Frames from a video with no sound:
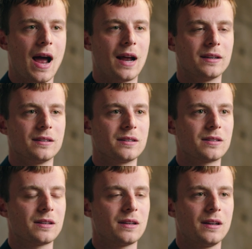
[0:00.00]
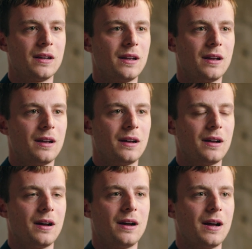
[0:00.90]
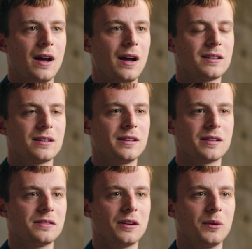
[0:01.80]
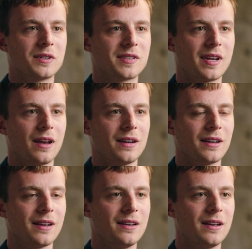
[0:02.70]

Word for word: And Asle doesn't know what to say